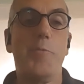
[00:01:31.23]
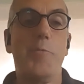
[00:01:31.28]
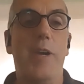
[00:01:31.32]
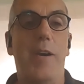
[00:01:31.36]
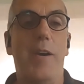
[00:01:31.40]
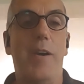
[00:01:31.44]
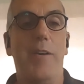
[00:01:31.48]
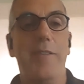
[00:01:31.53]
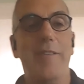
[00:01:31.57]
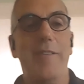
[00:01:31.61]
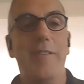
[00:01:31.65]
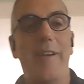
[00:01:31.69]

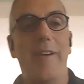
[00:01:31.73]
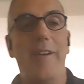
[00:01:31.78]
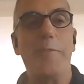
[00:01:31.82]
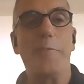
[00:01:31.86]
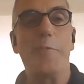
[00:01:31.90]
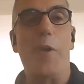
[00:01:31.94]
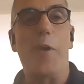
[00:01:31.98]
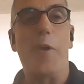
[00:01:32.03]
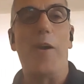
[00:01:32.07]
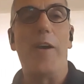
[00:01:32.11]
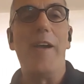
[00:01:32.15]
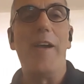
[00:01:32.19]
not. I hope
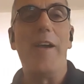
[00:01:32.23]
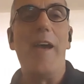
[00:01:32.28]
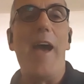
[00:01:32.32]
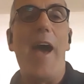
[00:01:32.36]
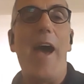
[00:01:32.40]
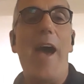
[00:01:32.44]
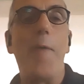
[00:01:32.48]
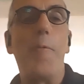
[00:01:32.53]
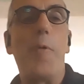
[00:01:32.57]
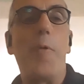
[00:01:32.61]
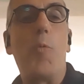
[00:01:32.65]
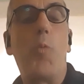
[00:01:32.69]
not.
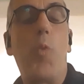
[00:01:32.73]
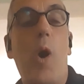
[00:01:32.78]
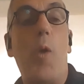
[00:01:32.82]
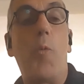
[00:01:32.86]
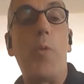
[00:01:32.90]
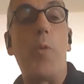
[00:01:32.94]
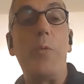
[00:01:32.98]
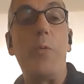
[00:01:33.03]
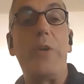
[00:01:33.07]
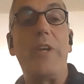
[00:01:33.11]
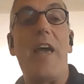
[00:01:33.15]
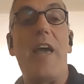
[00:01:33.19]
What
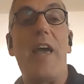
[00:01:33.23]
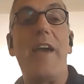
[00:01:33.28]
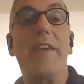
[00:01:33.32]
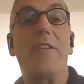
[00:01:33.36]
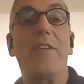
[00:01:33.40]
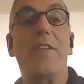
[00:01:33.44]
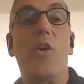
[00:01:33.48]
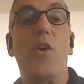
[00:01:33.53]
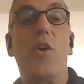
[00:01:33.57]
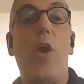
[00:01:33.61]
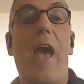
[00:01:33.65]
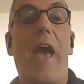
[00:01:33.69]
we would
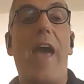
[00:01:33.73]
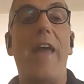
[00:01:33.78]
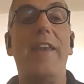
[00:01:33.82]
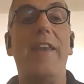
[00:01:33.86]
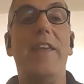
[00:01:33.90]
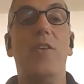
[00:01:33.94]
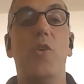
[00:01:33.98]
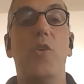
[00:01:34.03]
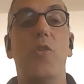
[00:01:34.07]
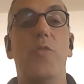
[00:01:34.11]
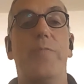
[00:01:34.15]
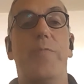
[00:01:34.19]
like,
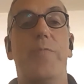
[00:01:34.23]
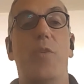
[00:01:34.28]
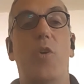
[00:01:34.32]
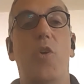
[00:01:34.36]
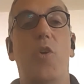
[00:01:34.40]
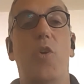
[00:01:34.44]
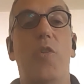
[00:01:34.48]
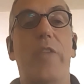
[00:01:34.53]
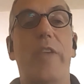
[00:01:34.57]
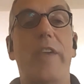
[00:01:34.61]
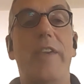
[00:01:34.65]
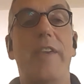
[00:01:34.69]

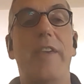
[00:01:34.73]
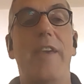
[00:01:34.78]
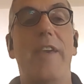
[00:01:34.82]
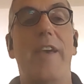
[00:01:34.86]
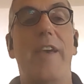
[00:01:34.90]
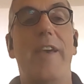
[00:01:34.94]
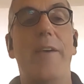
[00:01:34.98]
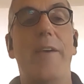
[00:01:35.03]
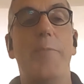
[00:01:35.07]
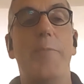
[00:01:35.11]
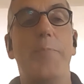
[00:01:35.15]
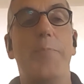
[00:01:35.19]
all
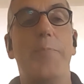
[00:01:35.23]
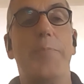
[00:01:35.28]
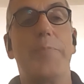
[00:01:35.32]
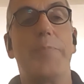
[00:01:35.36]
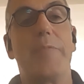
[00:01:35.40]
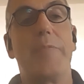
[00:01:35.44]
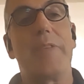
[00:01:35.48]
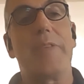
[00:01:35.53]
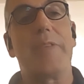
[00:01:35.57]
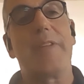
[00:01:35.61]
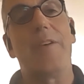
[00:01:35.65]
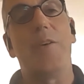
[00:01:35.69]

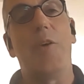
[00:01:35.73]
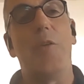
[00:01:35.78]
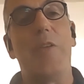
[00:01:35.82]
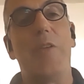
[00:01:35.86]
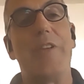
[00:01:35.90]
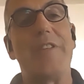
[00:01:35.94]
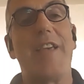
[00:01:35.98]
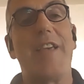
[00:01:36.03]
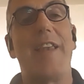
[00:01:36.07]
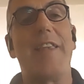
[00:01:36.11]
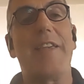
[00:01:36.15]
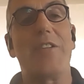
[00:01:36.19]
the
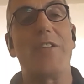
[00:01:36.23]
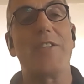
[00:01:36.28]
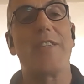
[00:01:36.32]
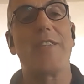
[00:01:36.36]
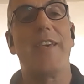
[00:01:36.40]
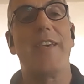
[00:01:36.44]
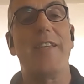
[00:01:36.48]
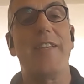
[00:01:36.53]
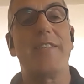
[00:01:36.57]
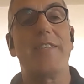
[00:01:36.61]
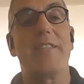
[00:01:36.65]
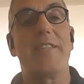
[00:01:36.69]
delegates
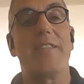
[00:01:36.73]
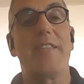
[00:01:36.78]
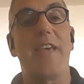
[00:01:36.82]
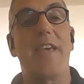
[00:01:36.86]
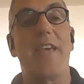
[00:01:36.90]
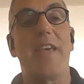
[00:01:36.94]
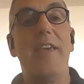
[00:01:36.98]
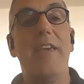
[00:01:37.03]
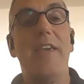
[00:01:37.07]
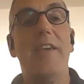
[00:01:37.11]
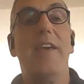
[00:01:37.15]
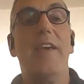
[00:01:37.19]
here
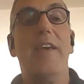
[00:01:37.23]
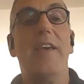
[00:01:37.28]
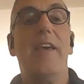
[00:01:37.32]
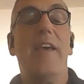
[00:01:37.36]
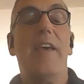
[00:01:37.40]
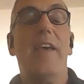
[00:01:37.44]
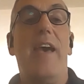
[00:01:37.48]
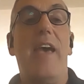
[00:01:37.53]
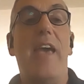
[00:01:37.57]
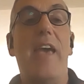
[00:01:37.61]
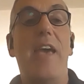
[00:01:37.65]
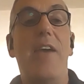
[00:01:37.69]
today,
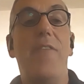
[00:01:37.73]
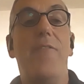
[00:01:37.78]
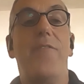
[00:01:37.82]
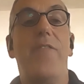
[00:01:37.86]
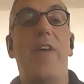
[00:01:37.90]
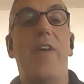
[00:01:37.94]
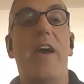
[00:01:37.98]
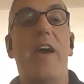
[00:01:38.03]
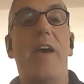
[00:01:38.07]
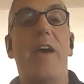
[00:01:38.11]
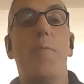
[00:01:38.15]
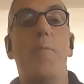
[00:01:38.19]
if
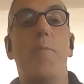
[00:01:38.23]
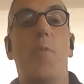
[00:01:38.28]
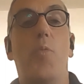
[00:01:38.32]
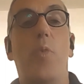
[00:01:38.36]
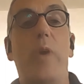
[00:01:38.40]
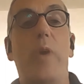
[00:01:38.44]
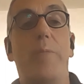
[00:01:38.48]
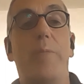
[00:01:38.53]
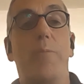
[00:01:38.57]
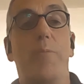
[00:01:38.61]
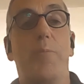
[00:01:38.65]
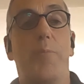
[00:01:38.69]

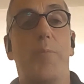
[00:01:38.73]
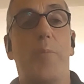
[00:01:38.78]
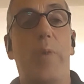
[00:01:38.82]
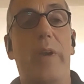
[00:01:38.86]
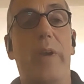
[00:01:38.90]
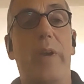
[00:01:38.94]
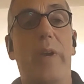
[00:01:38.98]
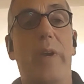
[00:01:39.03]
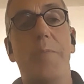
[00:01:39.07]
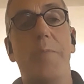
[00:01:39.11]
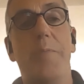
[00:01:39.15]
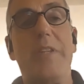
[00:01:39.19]
we're
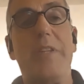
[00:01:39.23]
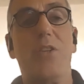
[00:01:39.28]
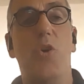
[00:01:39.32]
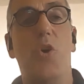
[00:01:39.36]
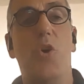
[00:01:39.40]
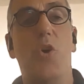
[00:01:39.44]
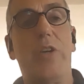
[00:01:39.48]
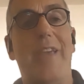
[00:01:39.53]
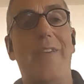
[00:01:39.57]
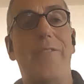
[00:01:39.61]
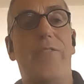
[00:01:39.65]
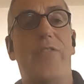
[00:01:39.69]
going to be
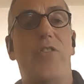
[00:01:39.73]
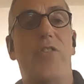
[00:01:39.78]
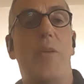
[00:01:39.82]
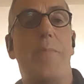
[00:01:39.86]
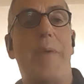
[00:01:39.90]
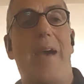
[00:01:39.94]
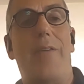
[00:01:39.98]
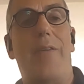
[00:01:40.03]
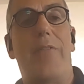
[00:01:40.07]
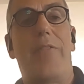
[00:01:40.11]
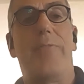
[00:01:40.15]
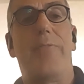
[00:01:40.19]
talking for
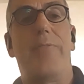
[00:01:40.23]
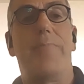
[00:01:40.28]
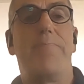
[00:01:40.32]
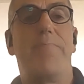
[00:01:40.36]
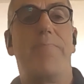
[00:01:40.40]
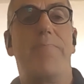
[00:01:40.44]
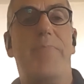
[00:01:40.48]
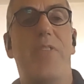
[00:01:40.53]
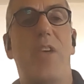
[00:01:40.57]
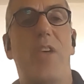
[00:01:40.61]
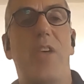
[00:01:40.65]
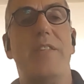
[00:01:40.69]
about
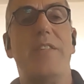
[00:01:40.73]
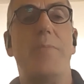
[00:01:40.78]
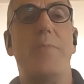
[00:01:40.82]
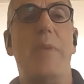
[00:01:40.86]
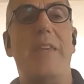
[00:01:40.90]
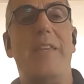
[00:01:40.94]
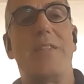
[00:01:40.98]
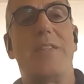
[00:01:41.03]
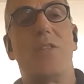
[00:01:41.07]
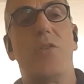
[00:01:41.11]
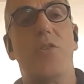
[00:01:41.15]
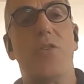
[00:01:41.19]
30
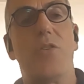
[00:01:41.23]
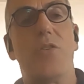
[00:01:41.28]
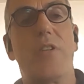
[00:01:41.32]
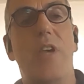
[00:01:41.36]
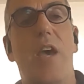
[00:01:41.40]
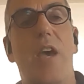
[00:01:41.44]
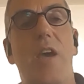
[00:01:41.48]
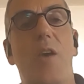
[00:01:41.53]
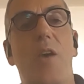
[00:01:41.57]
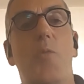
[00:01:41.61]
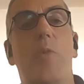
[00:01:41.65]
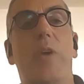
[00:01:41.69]
minutes or
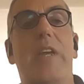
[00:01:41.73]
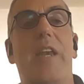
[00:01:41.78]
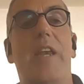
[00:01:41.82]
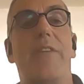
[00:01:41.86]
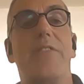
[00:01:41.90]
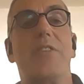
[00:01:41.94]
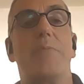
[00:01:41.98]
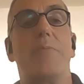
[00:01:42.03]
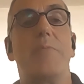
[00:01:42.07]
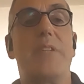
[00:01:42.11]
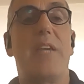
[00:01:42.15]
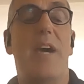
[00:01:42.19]
so. We're going to
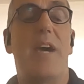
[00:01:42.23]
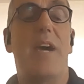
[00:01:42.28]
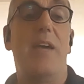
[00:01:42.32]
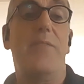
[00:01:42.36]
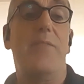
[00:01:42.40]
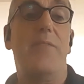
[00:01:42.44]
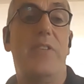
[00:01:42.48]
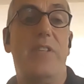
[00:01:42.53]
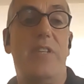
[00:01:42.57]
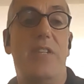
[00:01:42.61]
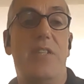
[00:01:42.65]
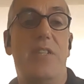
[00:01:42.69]
have some
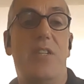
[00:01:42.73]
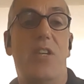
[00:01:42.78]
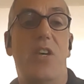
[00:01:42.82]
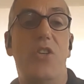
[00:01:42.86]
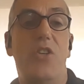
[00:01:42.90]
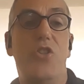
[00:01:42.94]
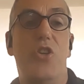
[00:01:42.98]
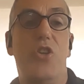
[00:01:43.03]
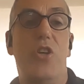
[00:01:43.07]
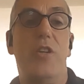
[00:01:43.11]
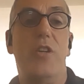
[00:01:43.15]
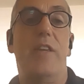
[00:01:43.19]
time for
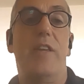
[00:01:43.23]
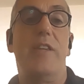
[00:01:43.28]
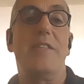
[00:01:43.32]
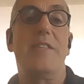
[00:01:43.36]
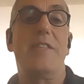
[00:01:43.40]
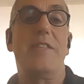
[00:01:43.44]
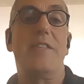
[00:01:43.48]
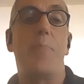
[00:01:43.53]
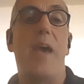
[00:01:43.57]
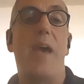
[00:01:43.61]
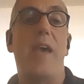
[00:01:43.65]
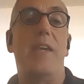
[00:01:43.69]
discussion and
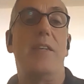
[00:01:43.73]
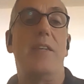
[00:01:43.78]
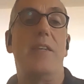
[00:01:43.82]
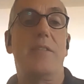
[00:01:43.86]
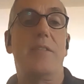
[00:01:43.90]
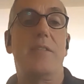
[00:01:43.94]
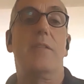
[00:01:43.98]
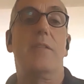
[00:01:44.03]
debate